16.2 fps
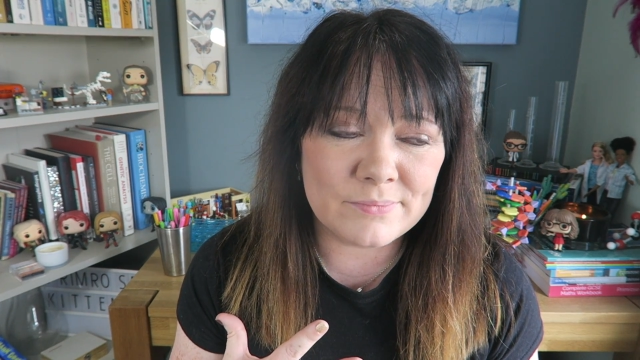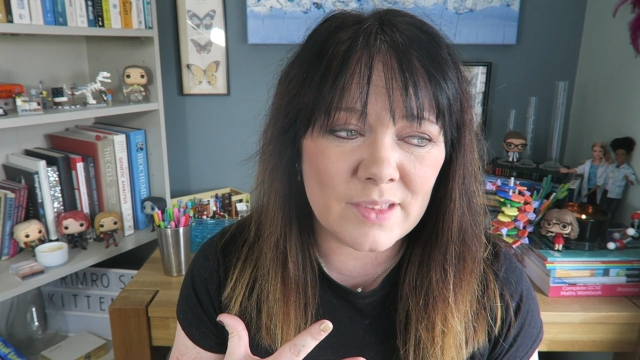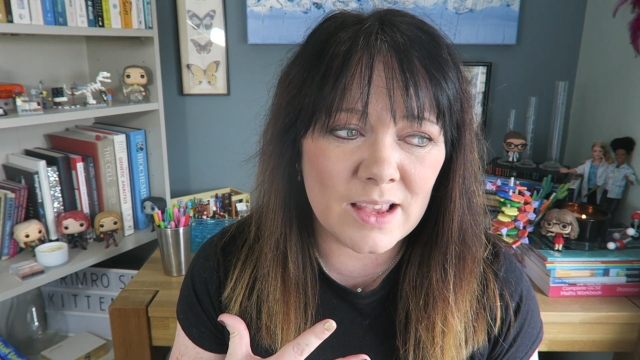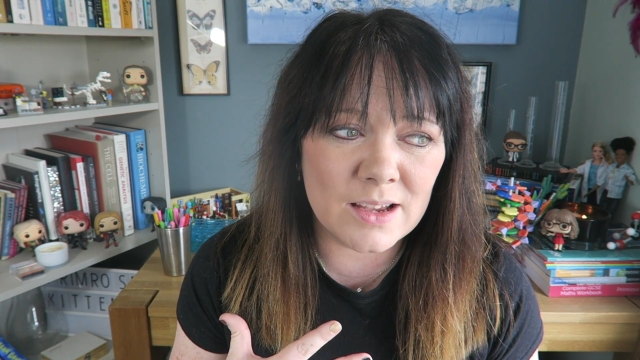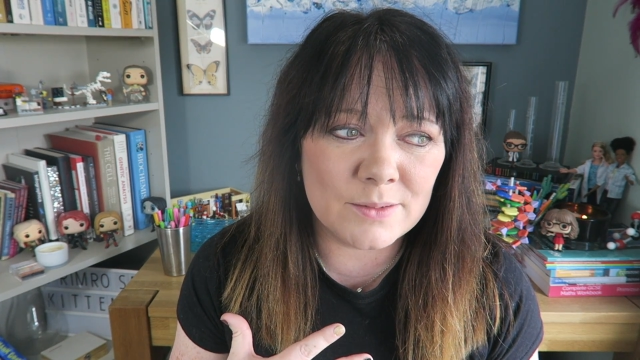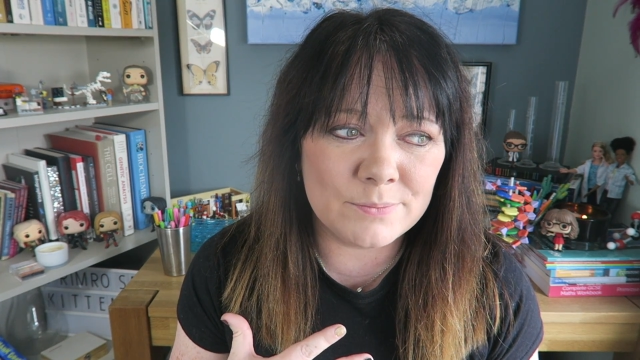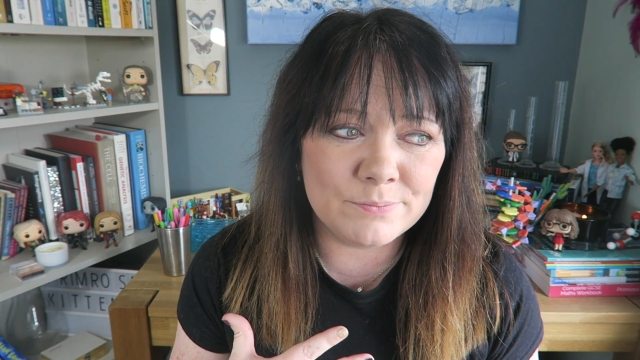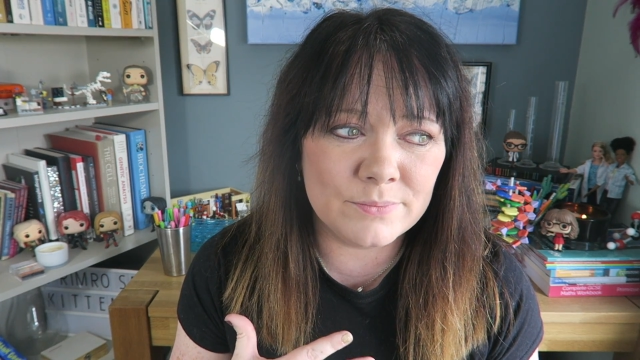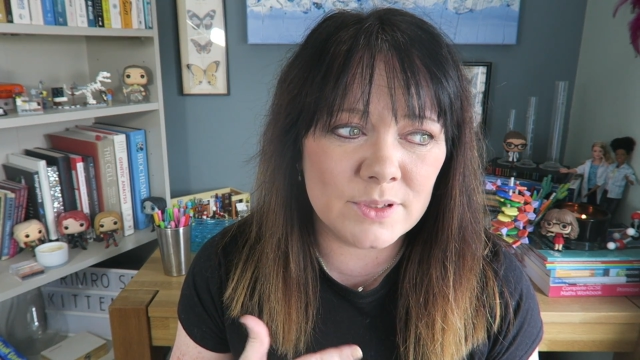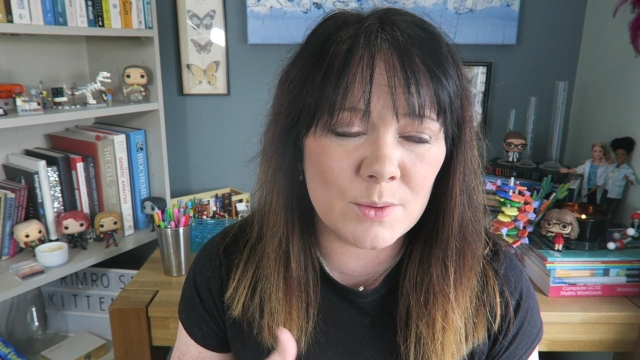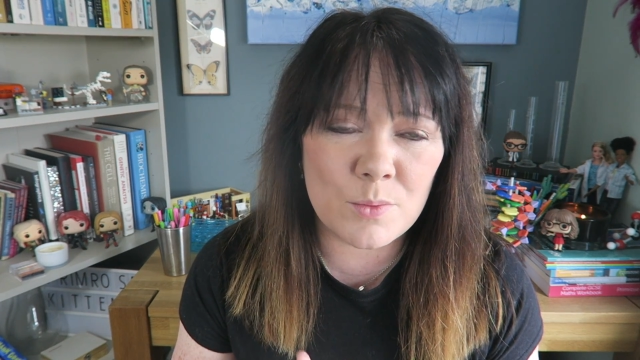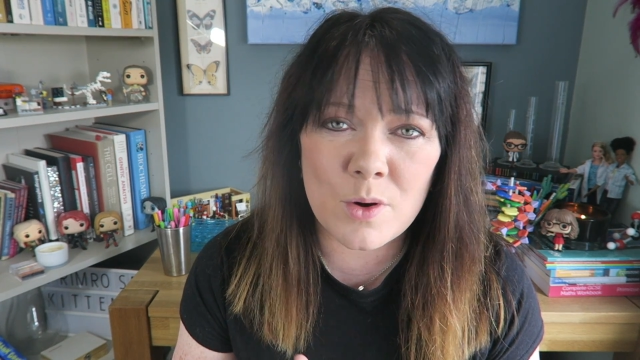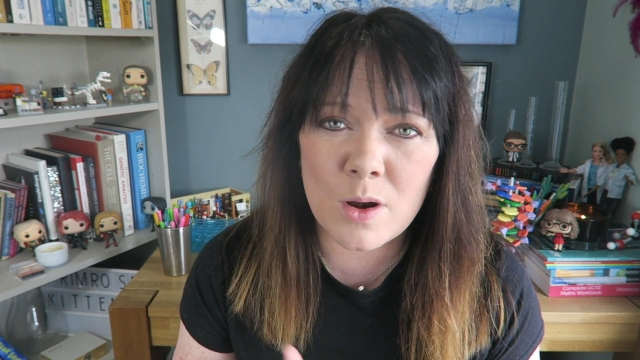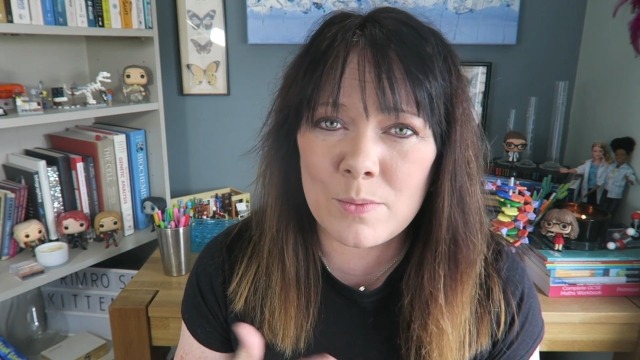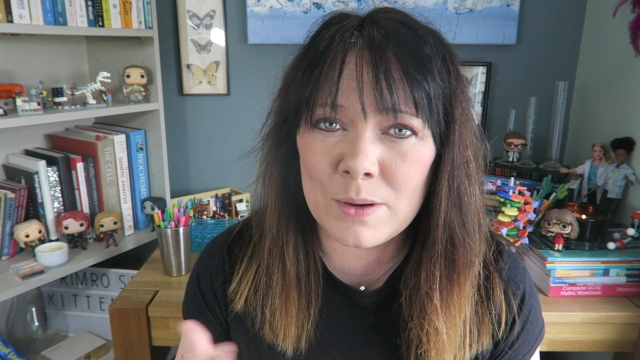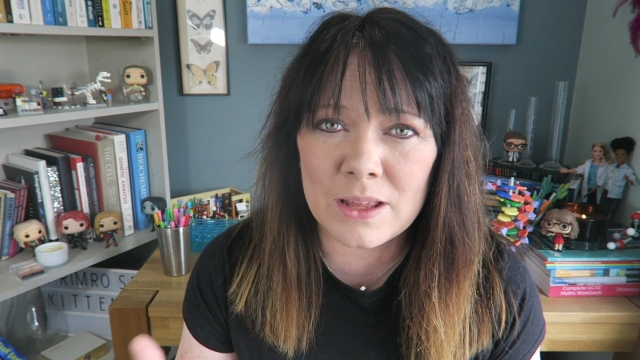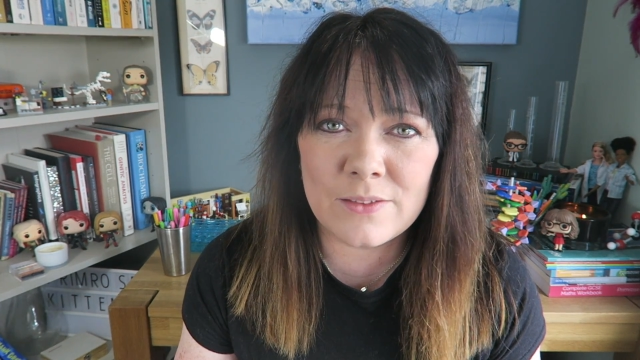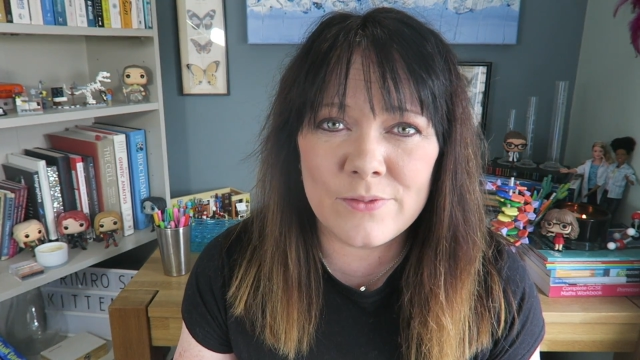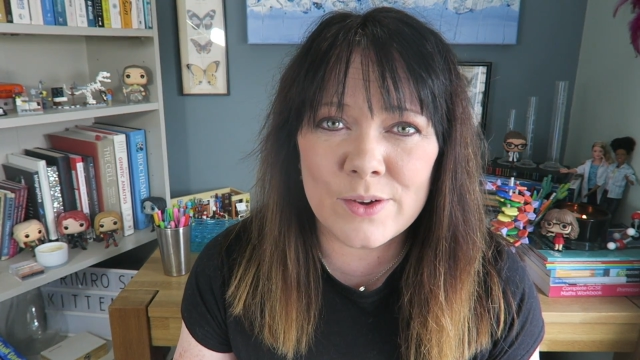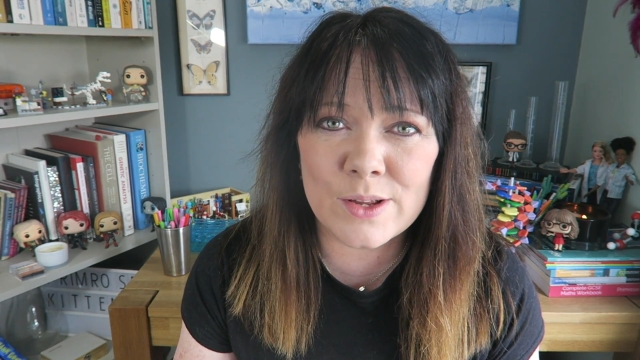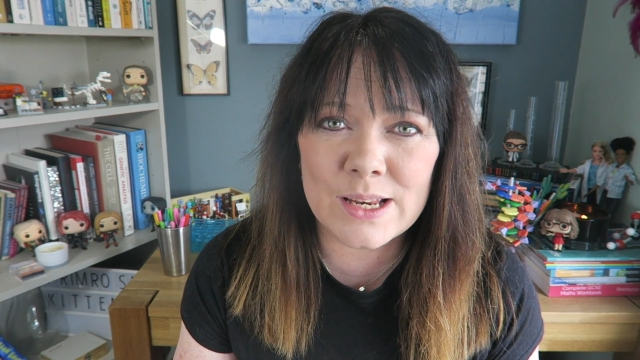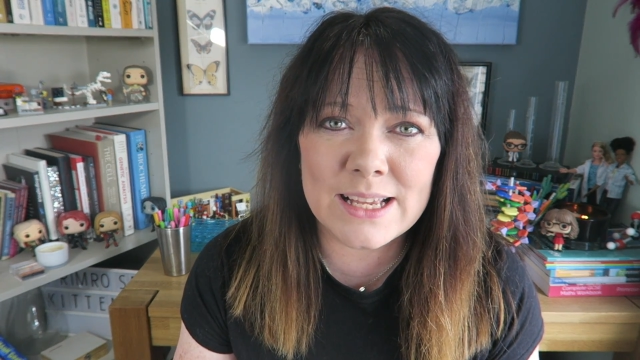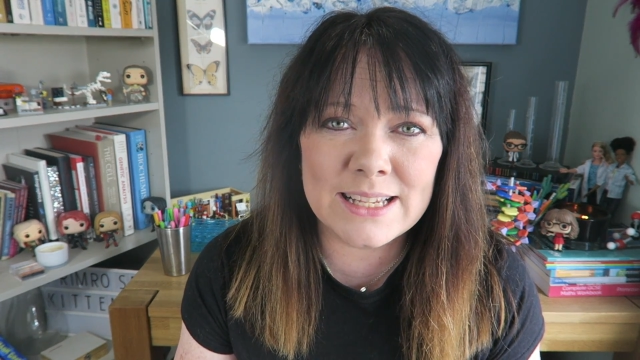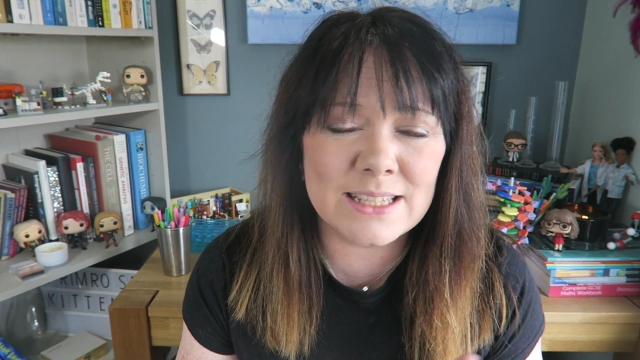um, some are opening
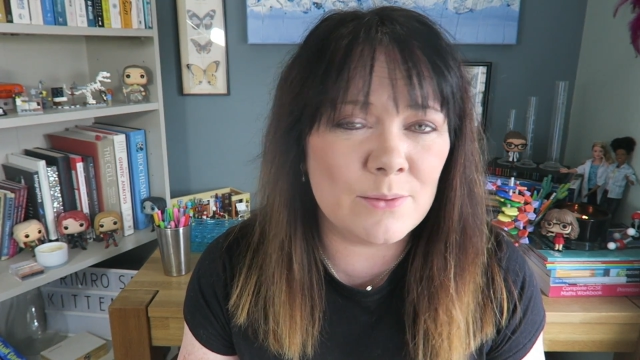fully,